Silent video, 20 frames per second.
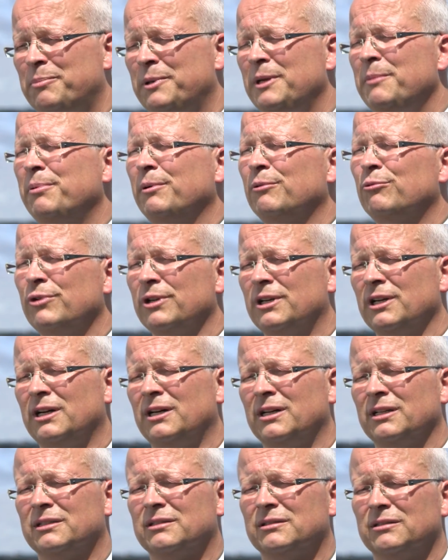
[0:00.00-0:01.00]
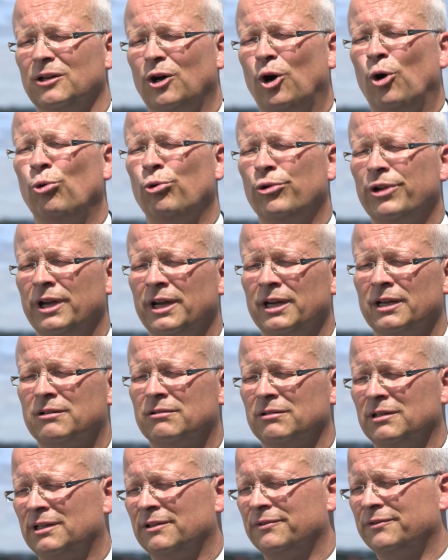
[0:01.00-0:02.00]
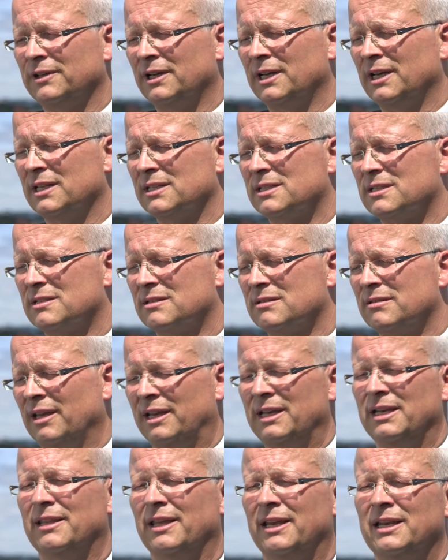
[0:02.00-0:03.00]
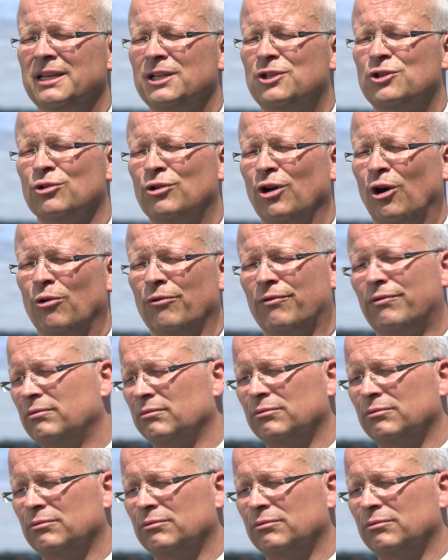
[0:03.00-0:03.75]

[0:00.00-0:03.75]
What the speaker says: people regard old aircraft as they need to go.